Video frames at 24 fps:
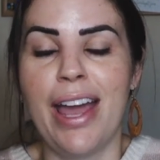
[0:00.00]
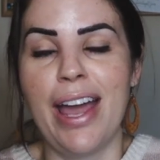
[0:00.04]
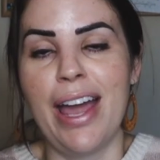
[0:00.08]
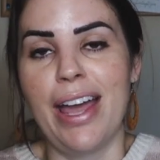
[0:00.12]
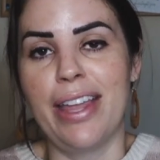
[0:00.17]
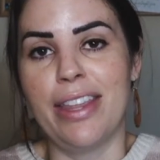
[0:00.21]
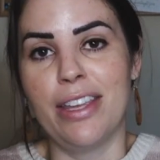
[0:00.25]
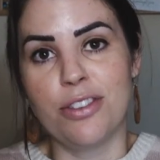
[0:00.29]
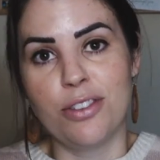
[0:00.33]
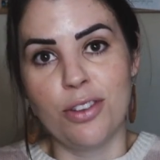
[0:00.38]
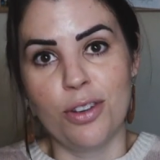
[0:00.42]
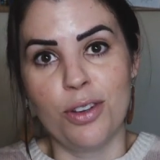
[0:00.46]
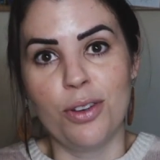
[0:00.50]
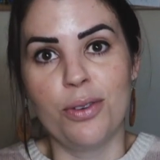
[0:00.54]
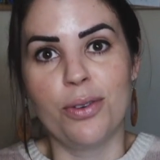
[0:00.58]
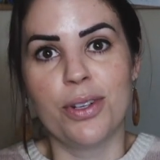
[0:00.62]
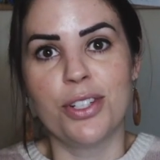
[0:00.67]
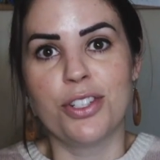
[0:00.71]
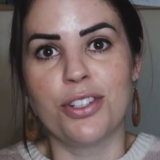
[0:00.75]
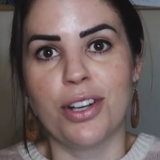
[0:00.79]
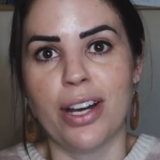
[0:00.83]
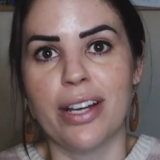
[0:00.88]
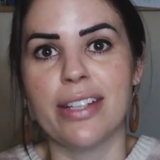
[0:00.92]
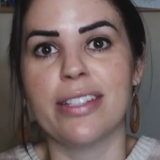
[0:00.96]
and then so you
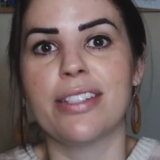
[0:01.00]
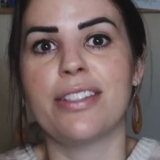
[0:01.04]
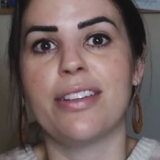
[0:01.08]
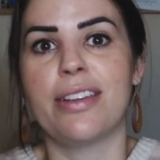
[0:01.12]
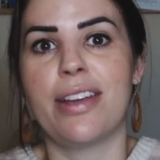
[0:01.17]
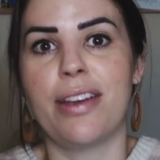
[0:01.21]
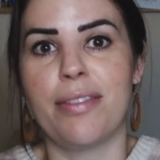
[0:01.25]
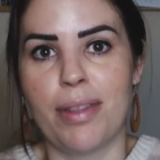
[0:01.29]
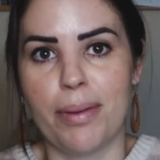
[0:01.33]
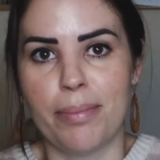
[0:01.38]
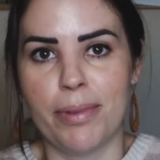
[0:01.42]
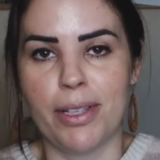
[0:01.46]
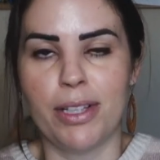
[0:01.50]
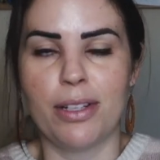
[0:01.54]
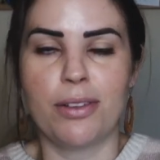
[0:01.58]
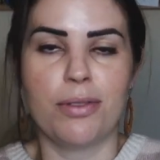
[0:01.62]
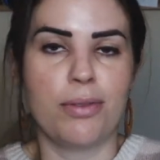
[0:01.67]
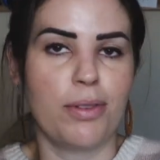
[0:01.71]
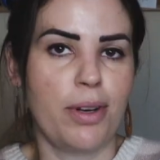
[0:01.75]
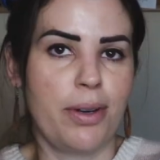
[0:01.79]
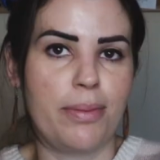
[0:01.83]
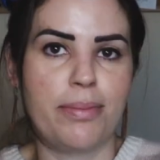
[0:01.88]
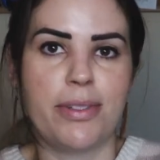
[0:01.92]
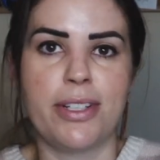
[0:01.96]
adjust, you give them a little
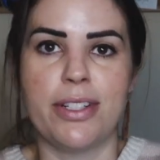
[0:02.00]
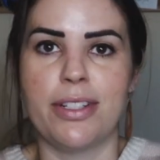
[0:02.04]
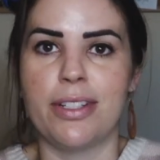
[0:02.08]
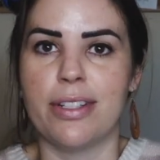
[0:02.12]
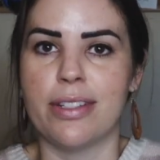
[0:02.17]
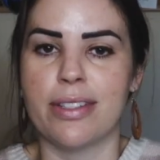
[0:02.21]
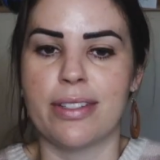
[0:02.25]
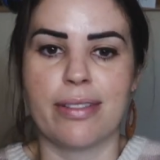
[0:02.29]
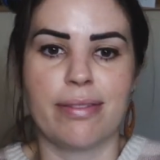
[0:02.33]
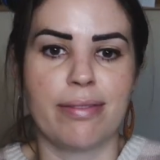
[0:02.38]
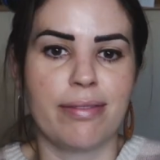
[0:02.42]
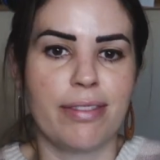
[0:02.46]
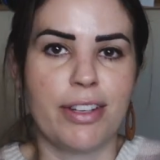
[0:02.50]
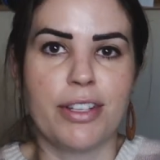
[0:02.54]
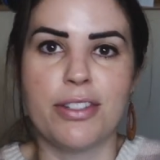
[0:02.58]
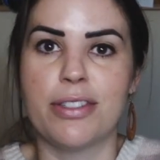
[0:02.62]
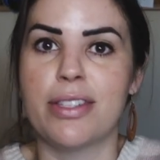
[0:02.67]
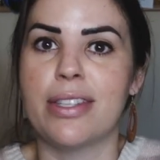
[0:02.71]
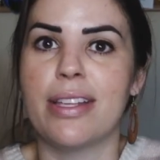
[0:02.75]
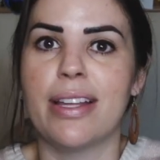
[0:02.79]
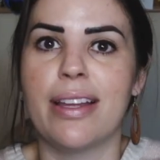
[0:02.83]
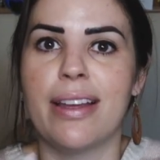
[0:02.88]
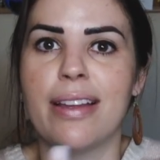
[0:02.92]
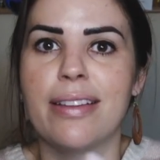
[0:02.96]
room to just,
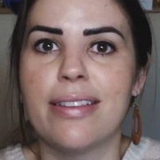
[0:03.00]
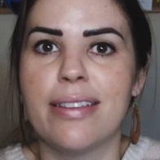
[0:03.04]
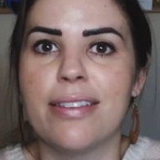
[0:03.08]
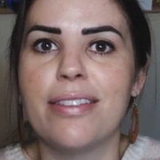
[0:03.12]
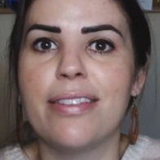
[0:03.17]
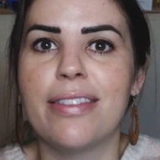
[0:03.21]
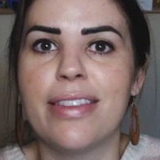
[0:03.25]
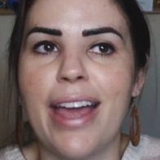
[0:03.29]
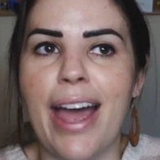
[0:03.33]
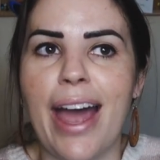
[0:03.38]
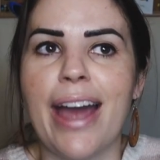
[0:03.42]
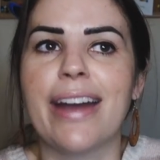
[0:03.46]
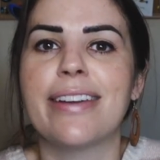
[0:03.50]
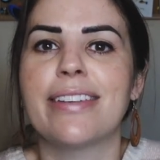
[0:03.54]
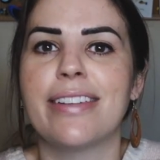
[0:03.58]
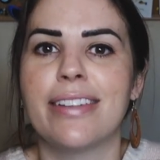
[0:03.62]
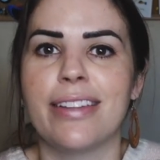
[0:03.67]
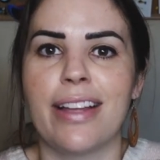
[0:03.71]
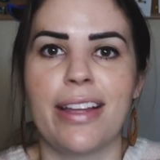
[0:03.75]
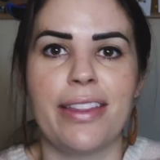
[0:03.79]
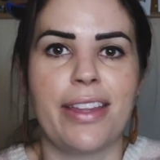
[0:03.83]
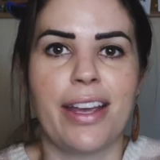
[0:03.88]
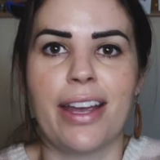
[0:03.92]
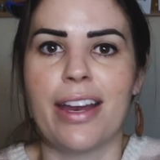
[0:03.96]
because they're acting
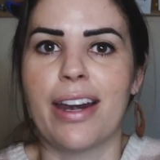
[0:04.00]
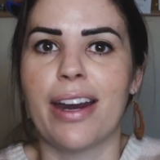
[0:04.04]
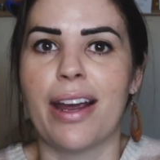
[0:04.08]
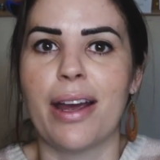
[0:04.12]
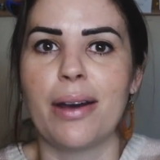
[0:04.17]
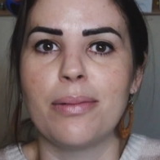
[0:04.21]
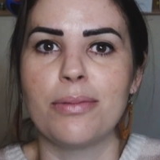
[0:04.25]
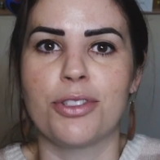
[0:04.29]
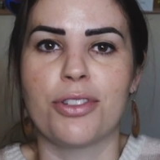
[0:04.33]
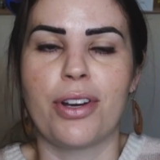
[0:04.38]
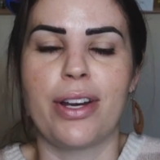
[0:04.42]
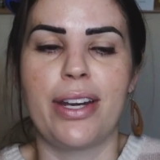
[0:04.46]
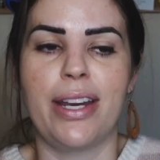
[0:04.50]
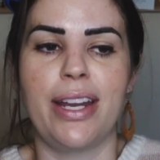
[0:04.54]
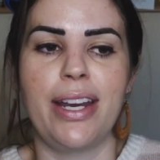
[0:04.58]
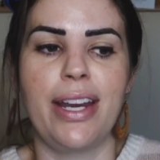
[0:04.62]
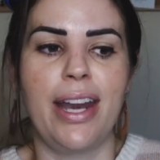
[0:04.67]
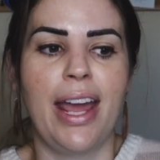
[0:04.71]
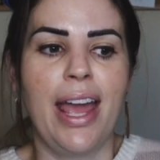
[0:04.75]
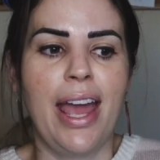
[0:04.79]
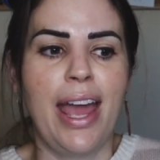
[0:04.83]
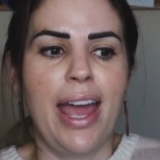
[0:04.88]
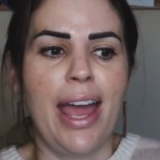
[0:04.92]
like they're going to come straight in,